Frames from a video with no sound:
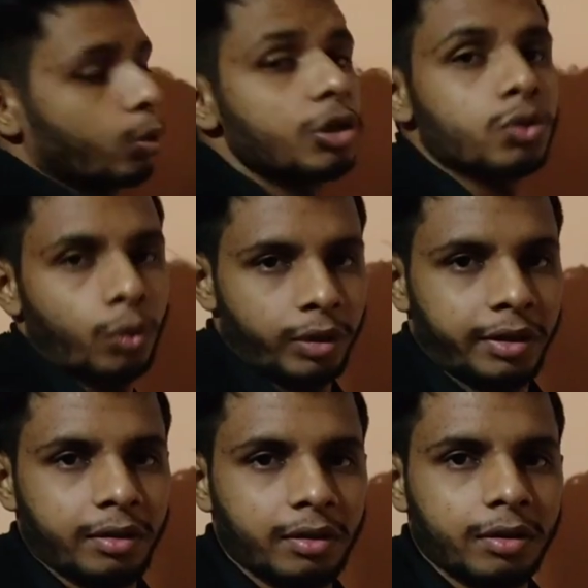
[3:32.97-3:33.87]
slowly,
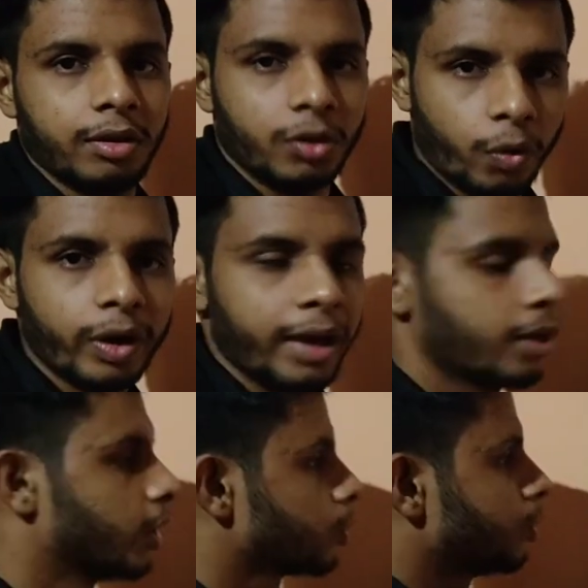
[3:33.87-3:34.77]
slowly.
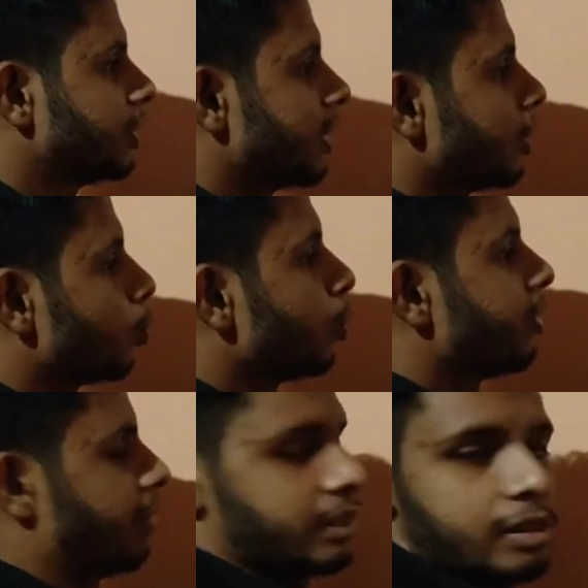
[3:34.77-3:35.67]
Okay, so these are the two
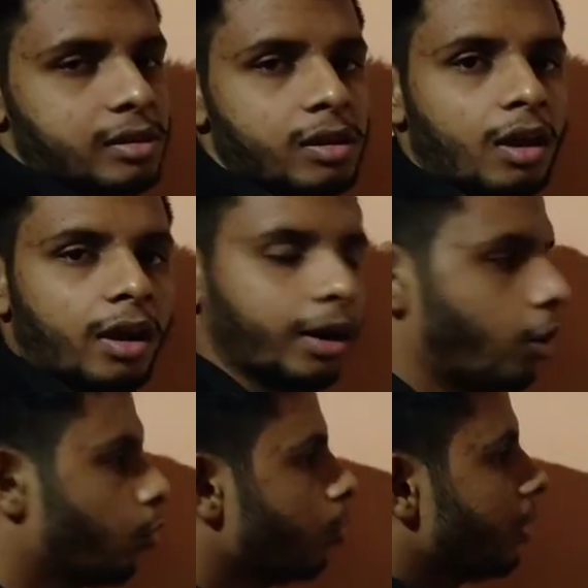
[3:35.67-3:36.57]
differences.
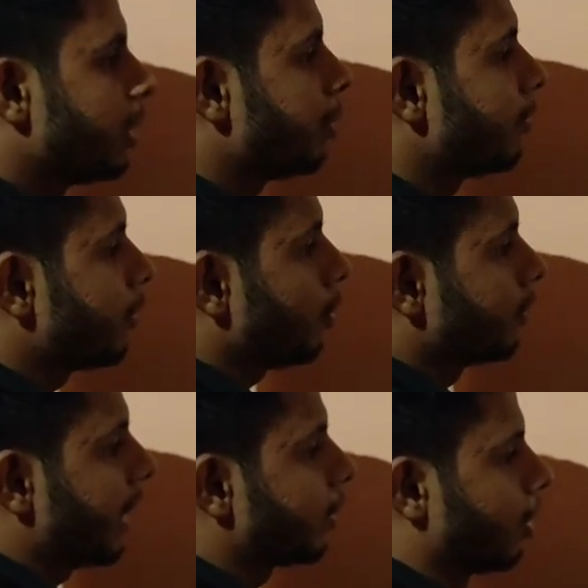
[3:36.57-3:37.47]
Now, in between
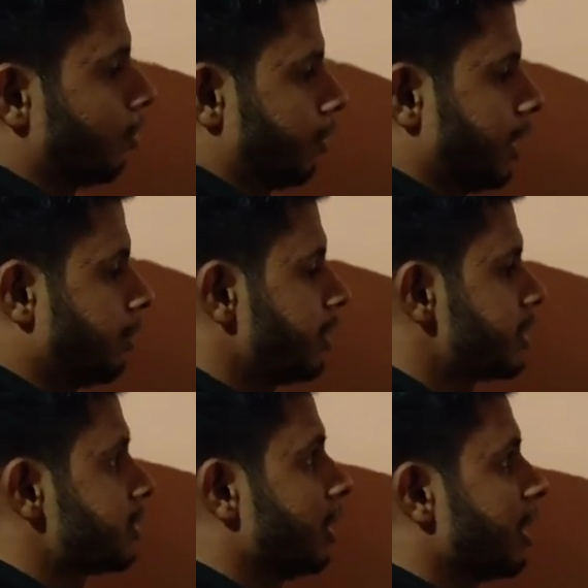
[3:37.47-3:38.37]
of that curve, it
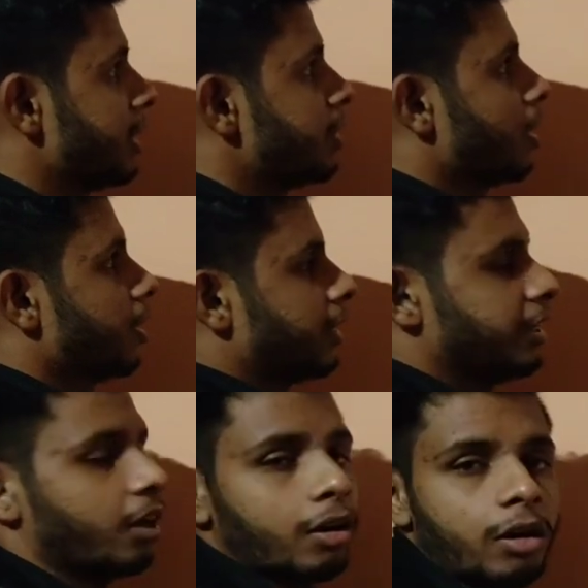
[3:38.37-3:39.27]
means in the
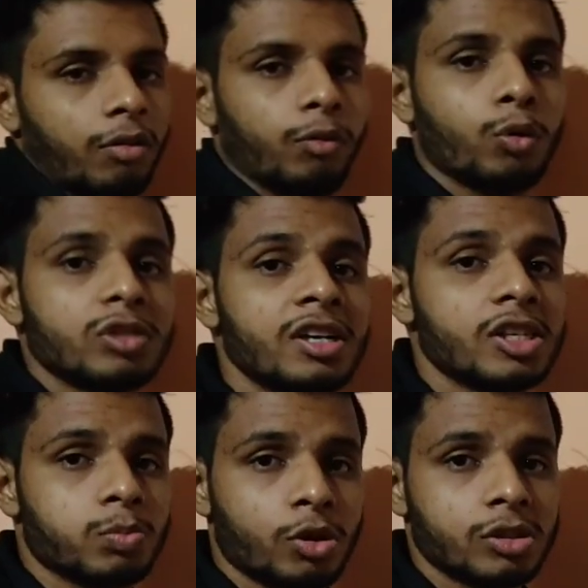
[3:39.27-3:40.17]
DR curve, dose and
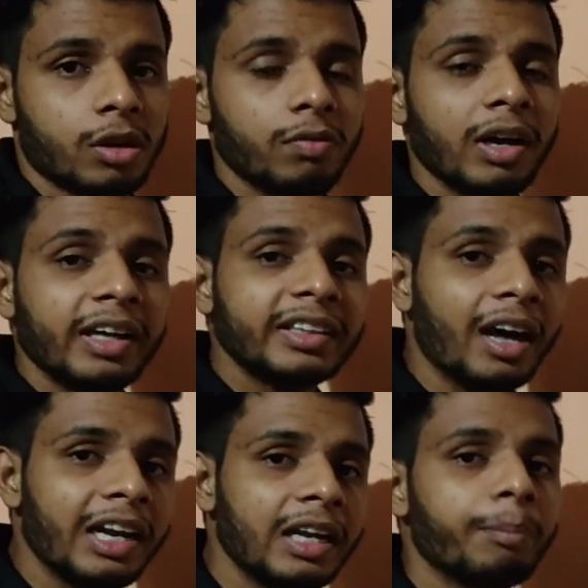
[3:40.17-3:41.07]
response curve,
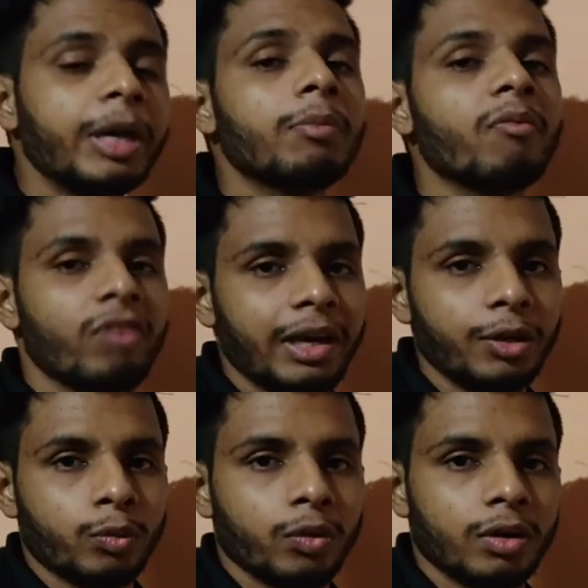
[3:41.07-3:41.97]
the minimum
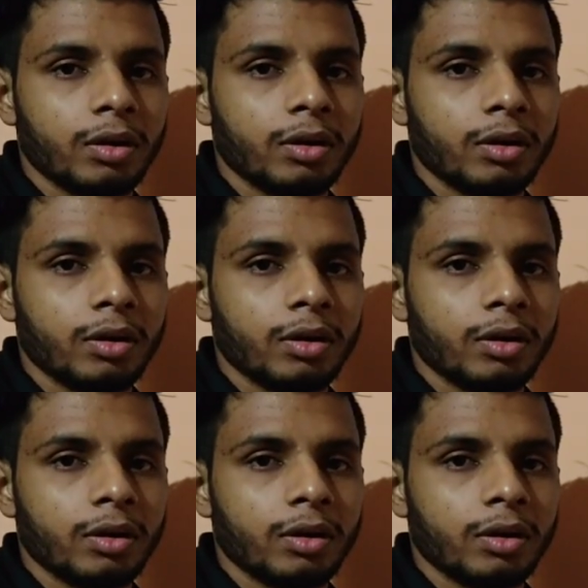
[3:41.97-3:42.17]
value,